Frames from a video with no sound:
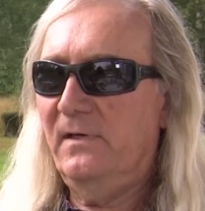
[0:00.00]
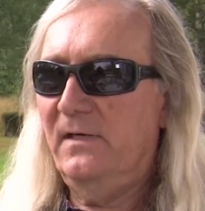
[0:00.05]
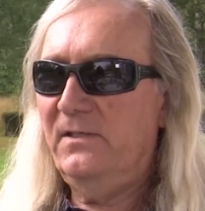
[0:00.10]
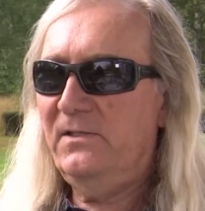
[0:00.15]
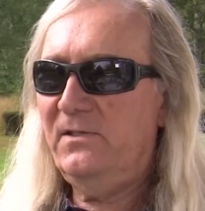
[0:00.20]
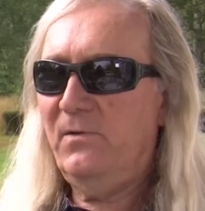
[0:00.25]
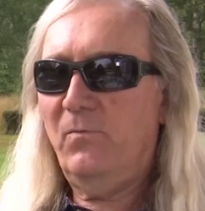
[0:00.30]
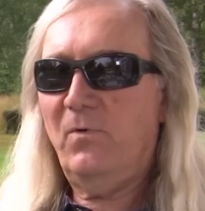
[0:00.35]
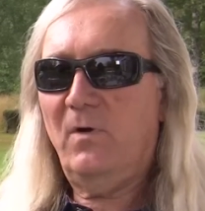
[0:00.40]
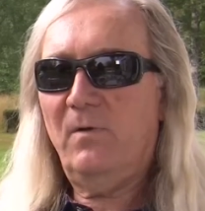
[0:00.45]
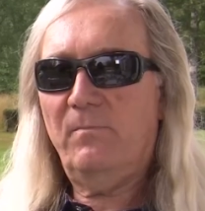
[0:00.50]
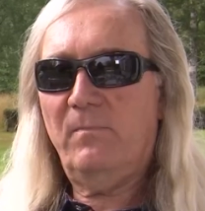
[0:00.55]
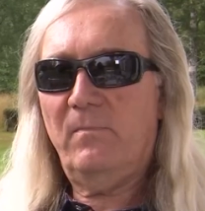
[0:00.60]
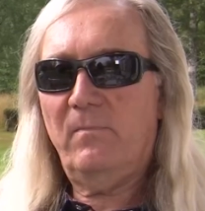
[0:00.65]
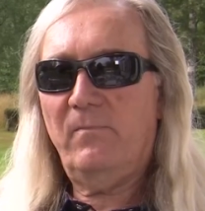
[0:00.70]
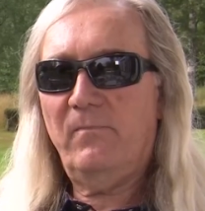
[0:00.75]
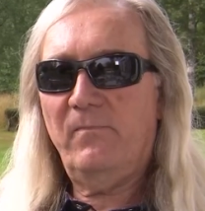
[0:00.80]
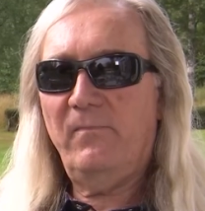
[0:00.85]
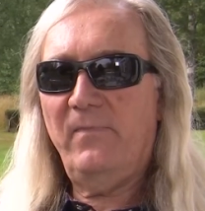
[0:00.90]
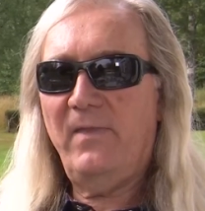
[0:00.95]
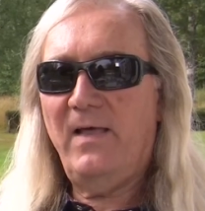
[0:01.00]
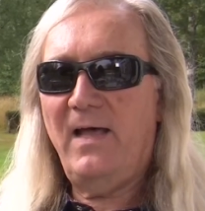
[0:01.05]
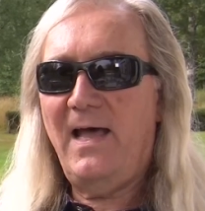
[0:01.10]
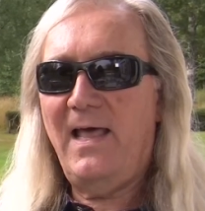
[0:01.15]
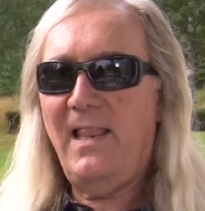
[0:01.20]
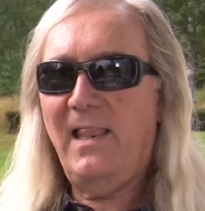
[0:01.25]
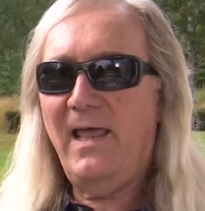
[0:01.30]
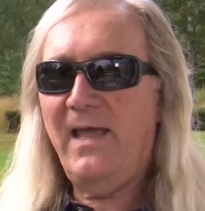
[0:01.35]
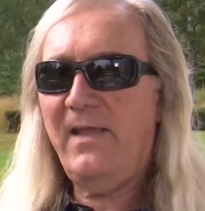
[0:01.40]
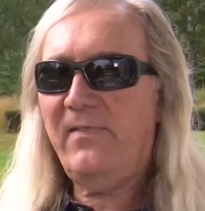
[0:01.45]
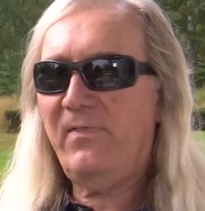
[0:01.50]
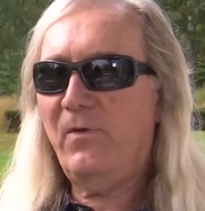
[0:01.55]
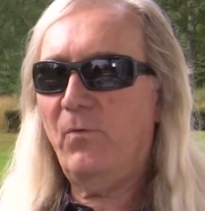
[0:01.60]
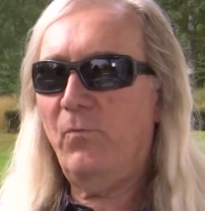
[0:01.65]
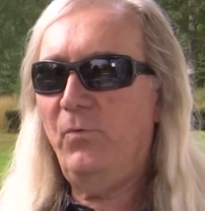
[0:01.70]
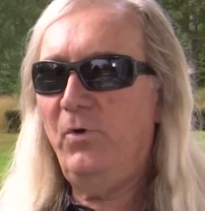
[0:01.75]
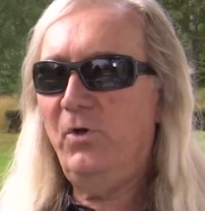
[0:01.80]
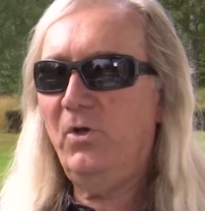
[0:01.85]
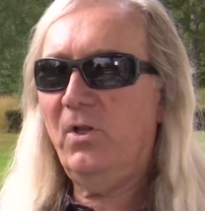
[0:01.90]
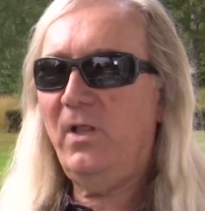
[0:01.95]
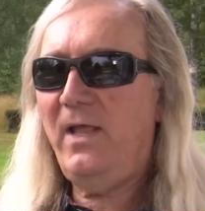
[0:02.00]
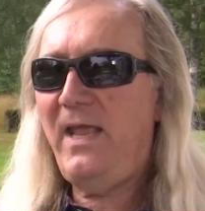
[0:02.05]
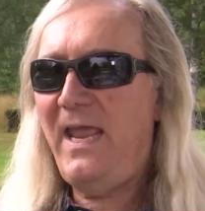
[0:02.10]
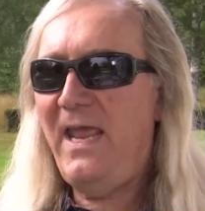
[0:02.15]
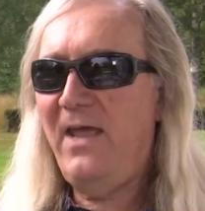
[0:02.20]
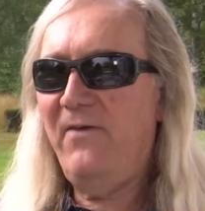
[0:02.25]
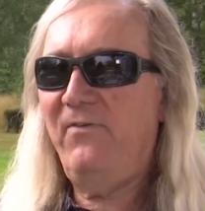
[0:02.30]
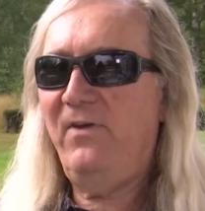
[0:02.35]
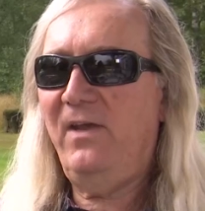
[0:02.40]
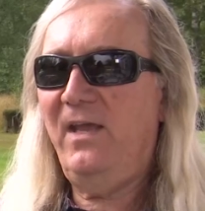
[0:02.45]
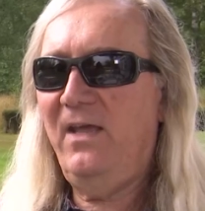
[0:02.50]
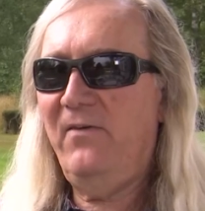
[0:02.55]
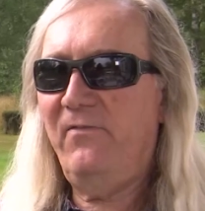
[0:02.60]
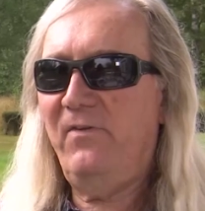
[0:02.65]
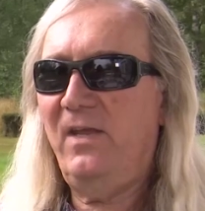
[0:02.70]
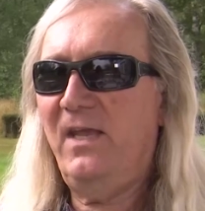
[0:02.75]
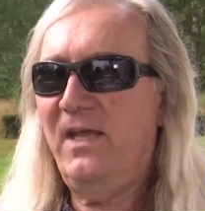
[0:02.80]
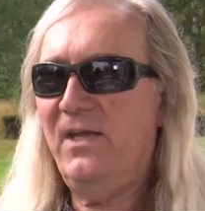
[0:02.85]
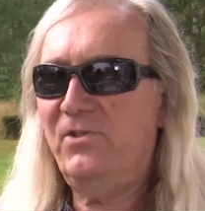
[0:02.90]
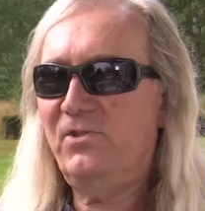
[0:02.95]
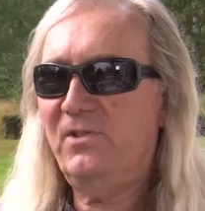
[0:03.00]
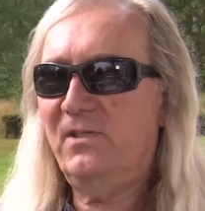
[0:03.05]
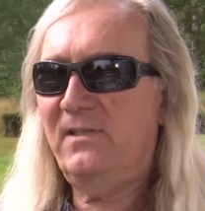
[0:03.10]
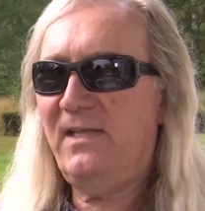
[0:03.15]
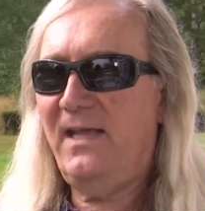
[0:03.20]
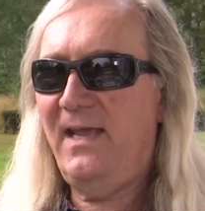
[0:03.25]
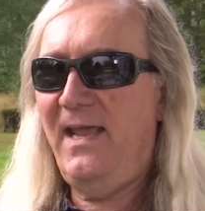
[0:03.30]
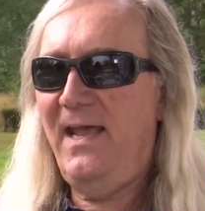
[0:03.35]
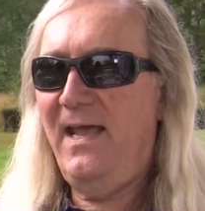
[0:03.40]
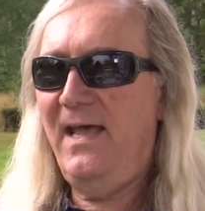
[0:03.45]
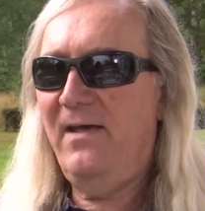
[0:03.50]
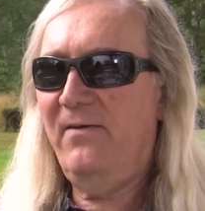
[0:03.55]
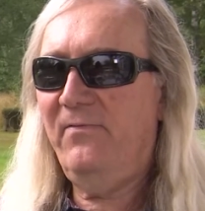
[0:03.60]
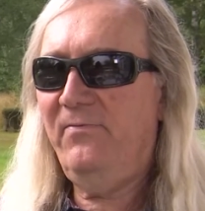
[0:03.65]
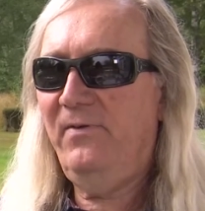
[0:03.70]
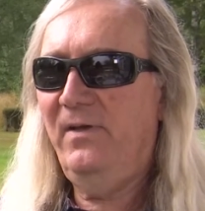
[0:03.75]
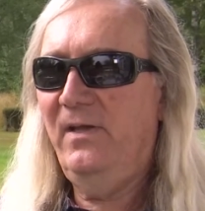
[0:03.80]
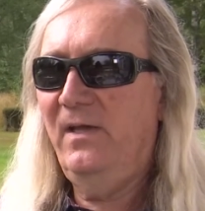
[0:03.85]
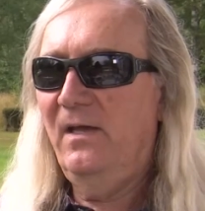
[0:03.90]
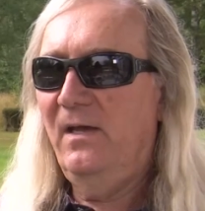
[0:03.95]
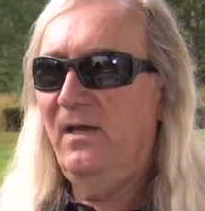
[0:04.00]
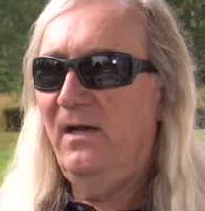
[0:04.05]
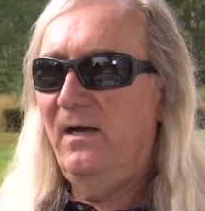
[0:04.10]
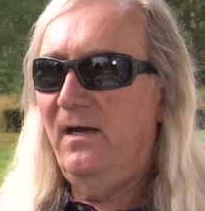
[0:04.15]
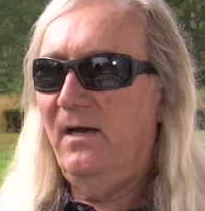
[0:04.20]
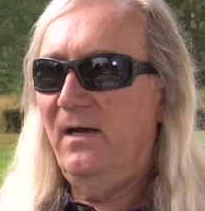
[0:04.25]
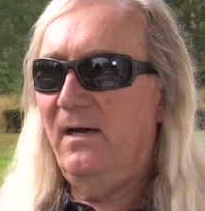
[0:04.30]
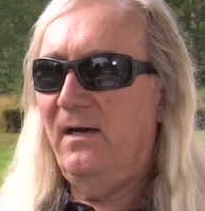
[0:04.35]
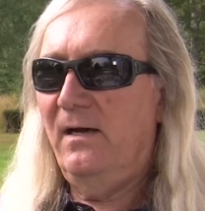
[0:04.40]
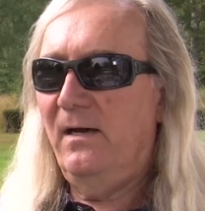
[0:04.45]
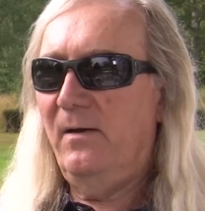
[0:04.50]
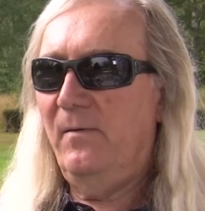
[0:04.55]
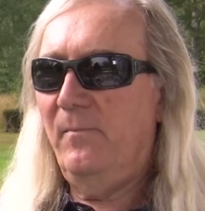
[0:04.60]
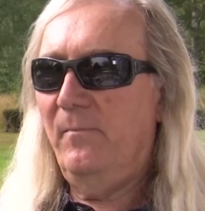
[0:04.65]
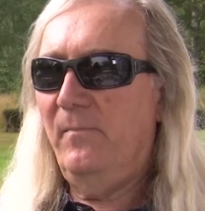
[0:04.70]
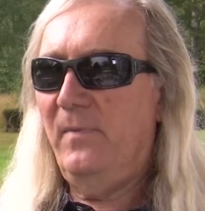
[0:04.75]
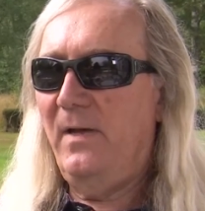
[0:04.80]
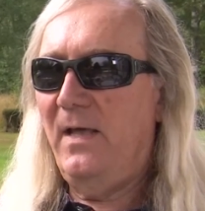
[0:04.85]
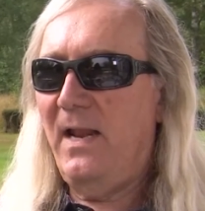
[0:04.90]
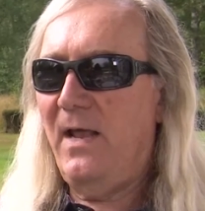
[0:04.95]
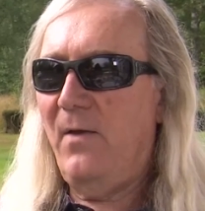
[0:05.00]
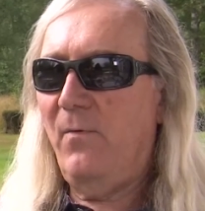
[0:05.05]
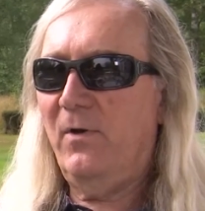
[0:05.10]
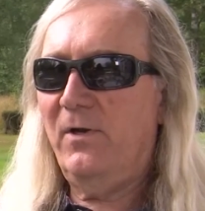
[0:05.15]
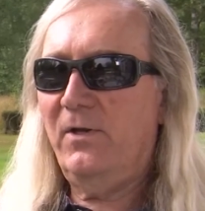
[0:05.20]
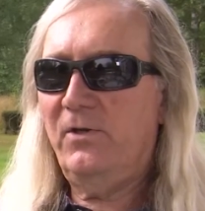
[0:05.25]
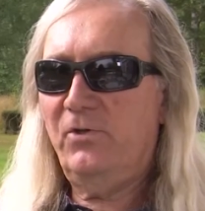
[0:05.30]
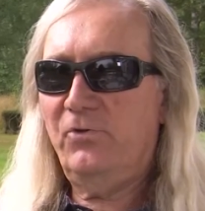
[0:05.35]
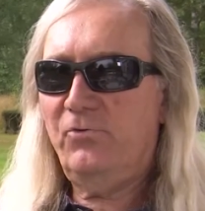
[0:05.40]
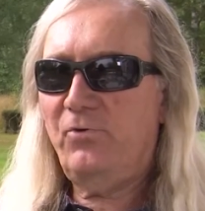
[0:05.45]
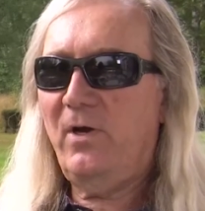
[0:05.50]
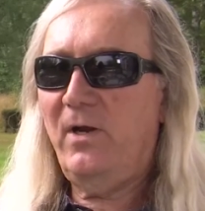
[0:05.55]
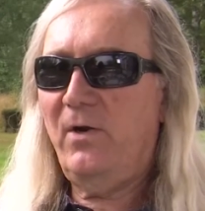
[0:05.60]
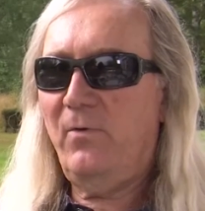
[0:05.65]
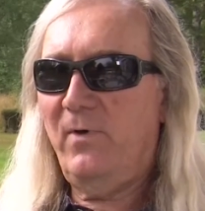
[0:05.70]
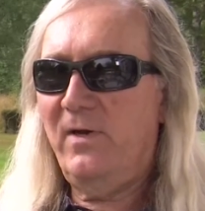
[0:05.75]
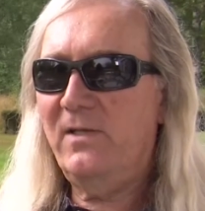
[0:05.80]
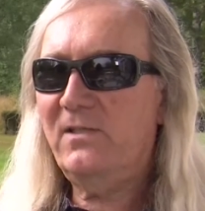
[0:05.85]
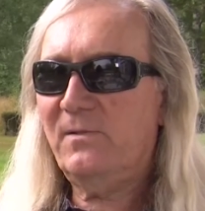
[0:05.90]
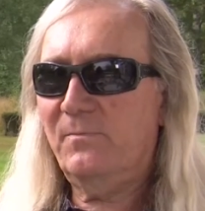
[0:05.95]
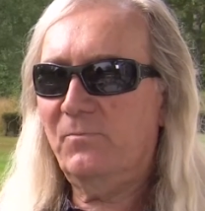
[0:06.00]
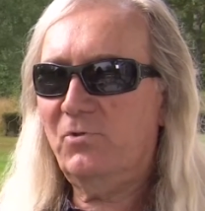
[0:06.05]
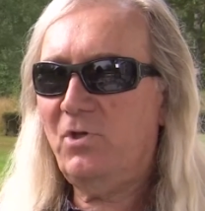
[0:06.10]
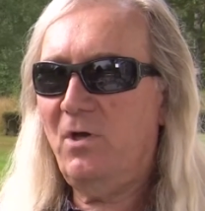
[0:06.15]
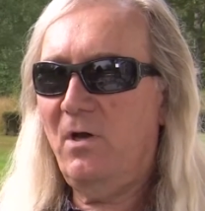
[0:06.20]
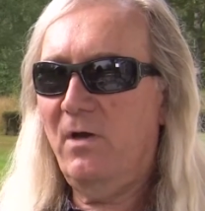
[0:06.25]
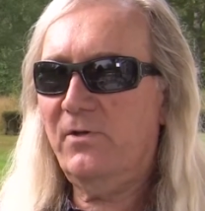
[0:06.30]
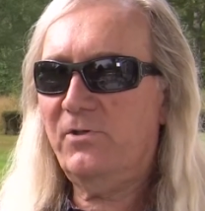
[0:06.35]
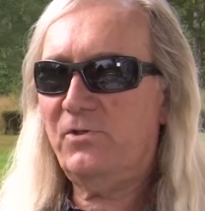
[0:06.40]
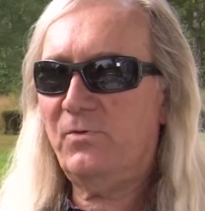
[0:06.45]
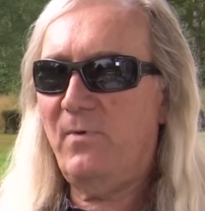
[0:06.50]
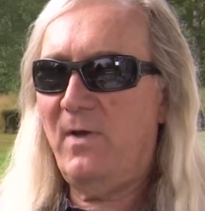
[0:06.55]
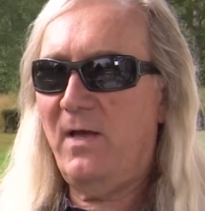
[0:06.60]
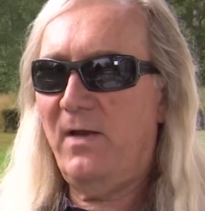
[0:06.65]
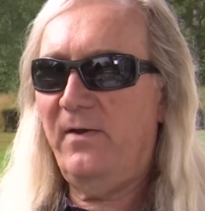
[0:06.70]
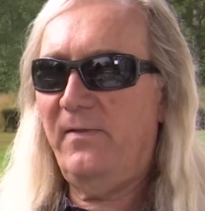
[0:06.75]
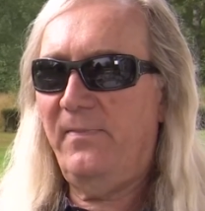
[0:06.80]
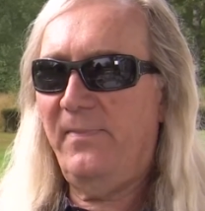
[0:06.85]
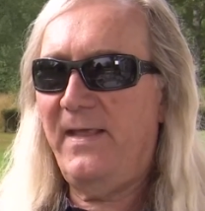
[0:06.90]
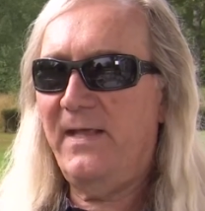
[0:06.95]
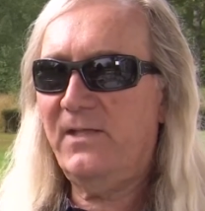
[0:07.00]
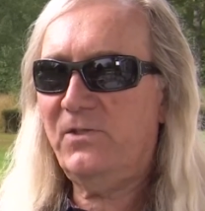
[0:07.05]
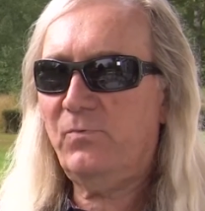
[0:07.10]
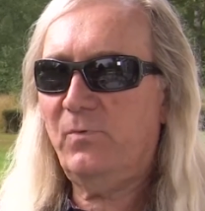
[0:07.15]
said, well, I like the real heavy edge that they have, and I wanted to try to write some songs around it, and